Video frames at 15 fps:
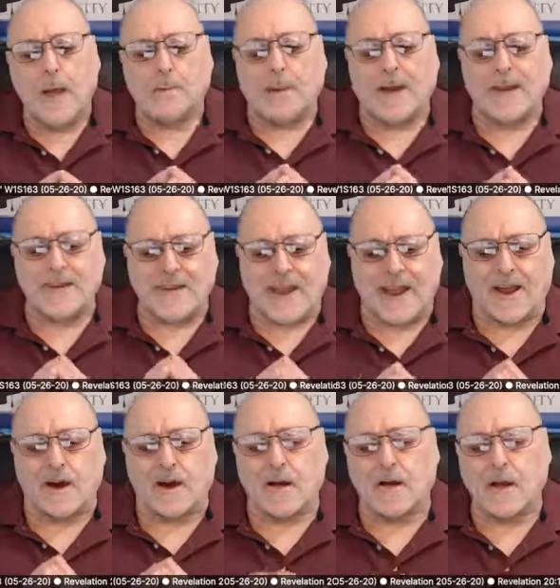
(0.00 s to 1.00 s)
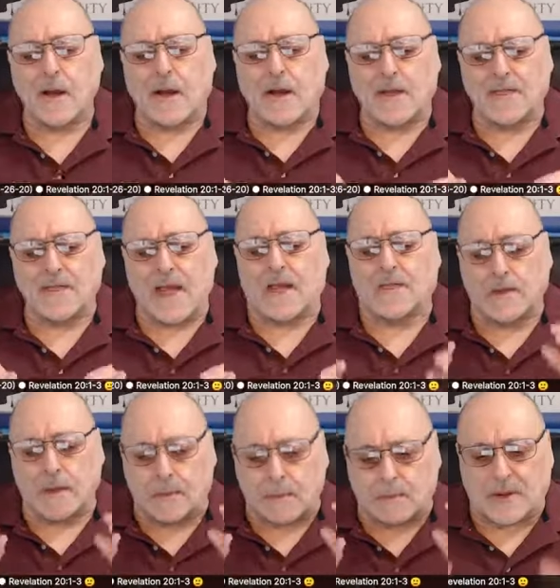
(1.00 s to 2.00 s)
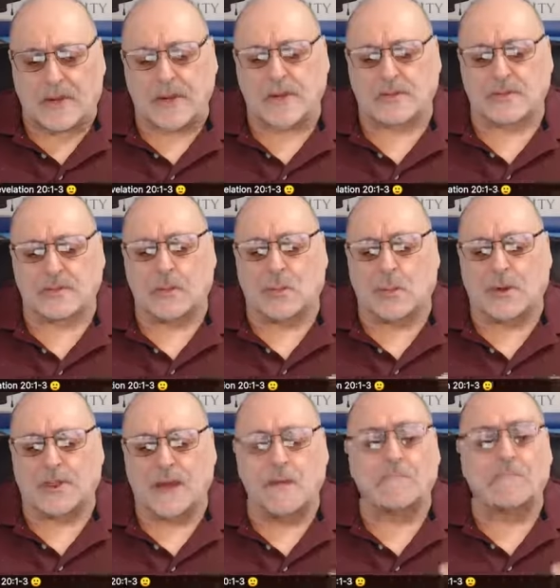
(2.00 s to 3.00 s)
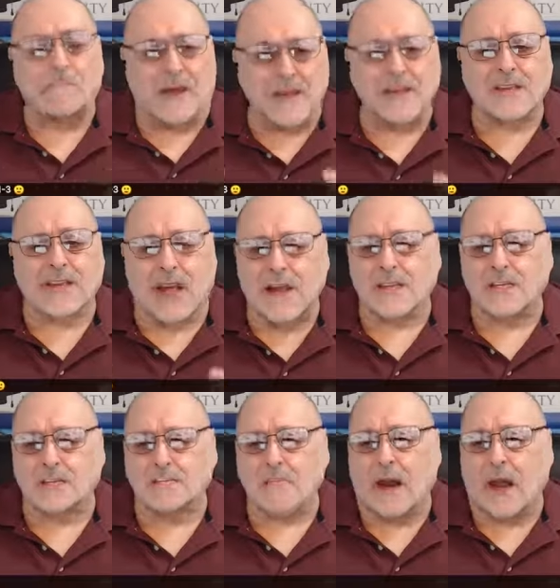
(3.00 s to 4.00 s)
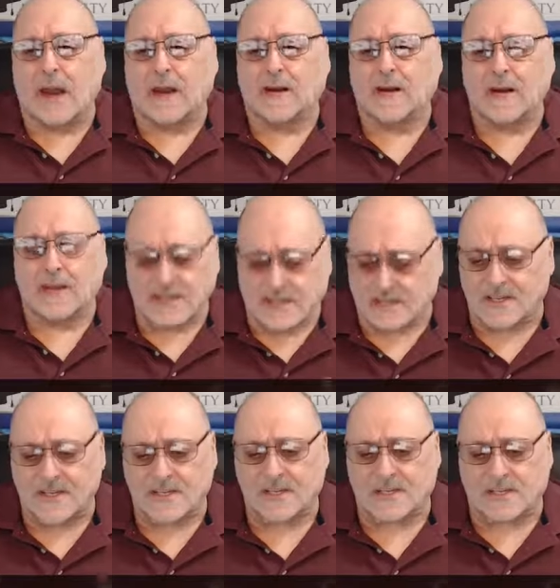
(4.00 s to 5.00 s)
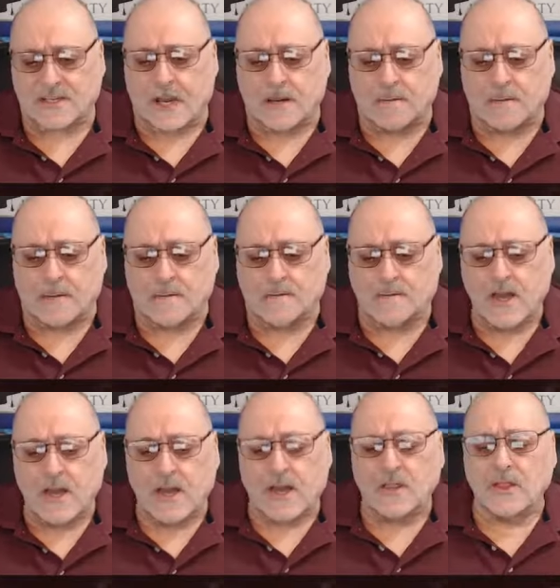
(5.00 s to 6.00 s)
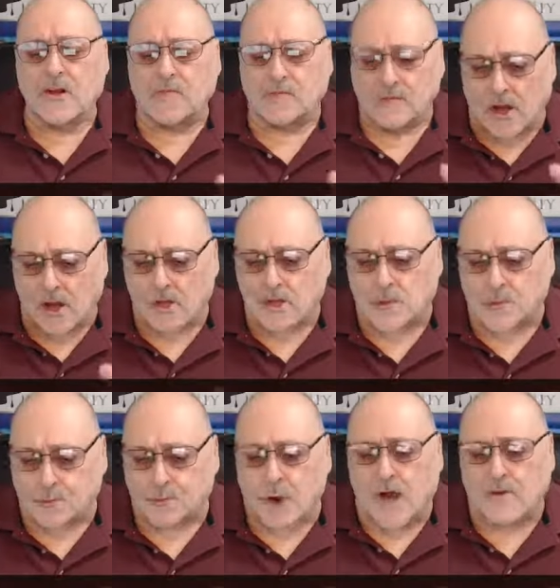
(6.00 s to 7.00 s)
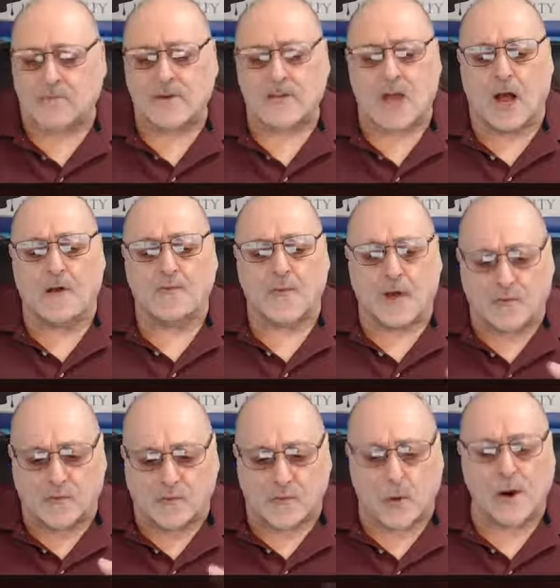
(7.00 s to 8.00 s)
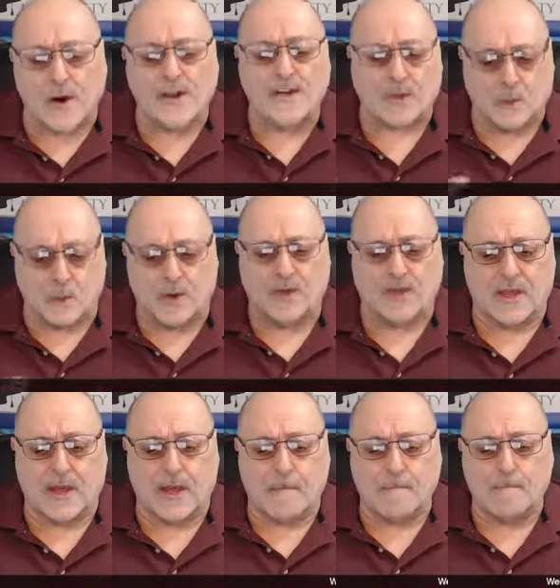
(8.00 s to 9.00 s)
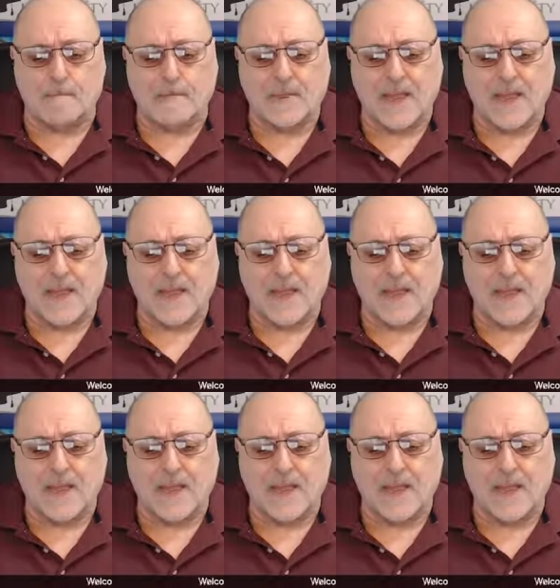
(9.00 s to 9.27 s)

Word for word: but now that the beast within mankind's mind listen to this statement the false prophets of the voice within